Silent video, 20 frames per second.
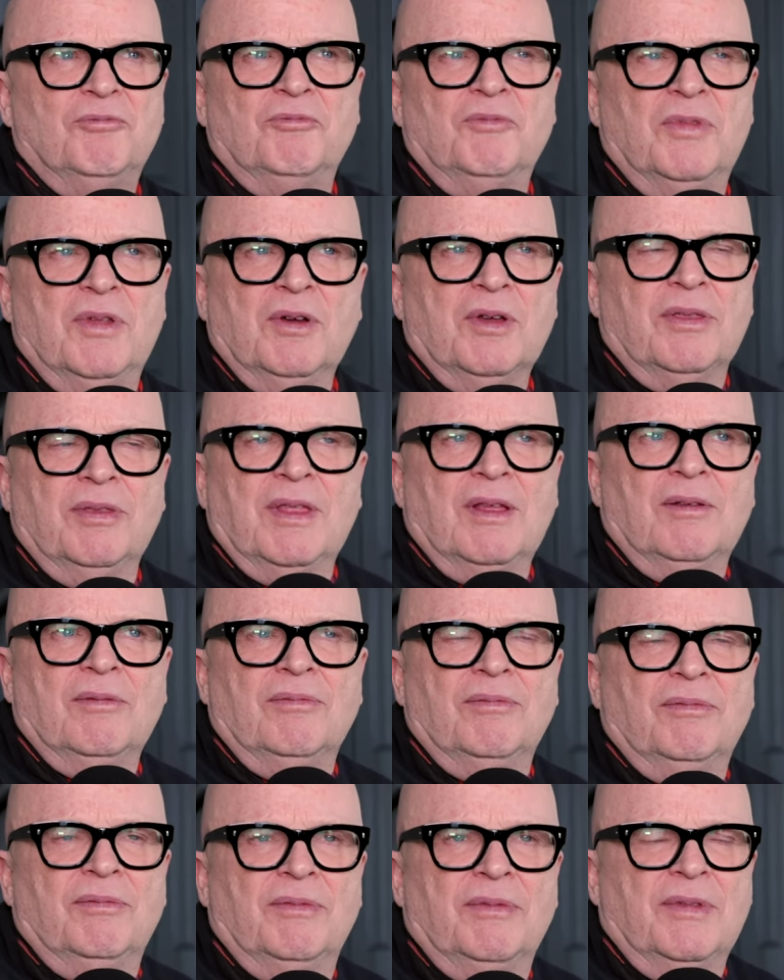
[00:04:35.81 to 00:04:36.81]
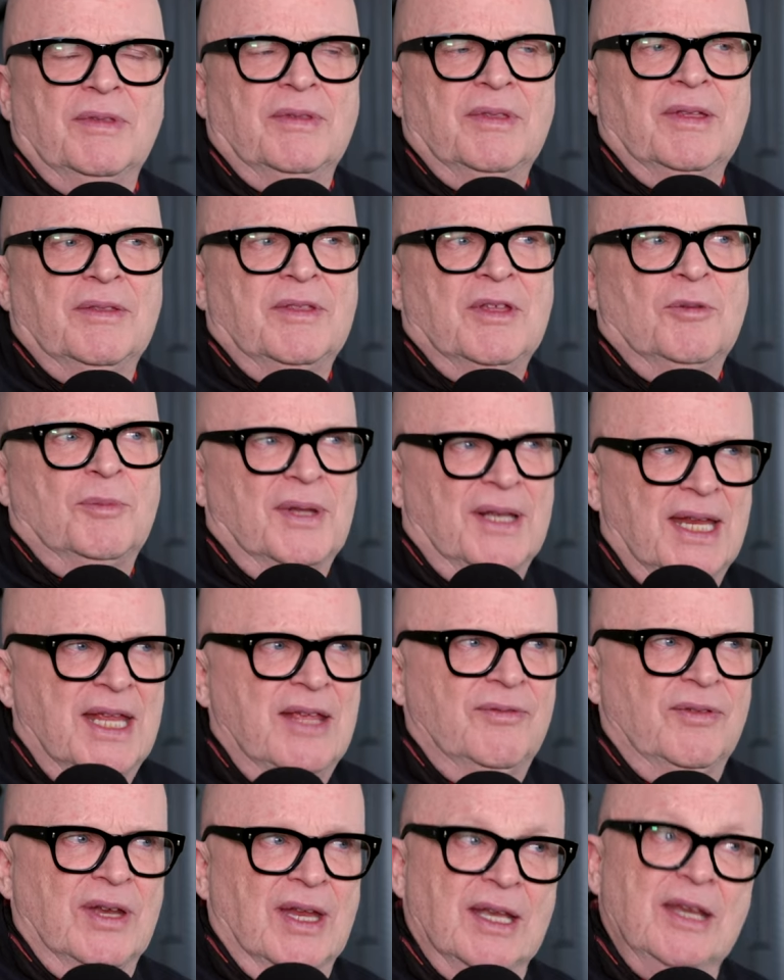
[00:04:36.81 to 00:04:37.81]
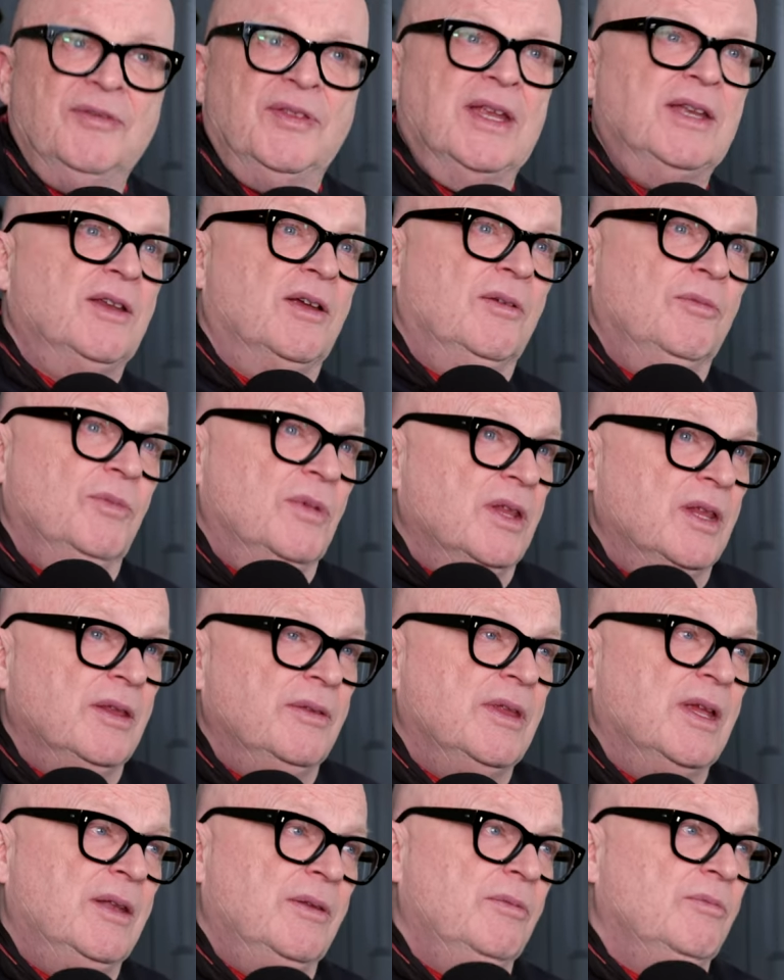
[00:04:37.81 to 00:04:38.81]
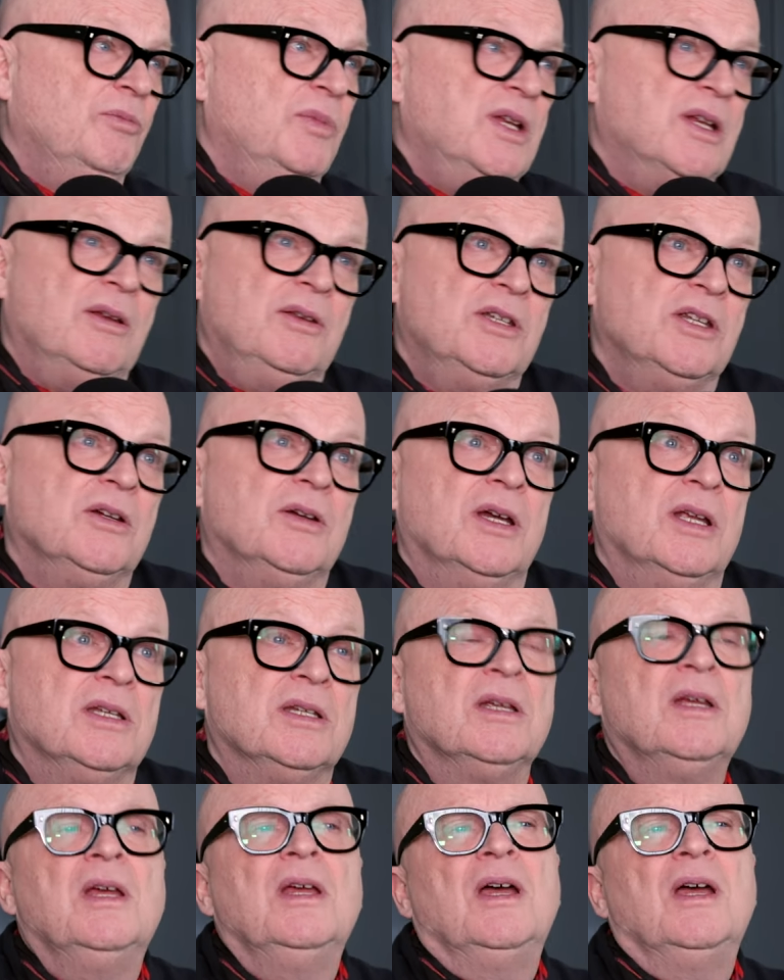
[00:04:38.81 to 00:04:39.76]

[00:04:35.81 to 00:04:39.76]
believe in it. And if they don't, well, then we don't do it.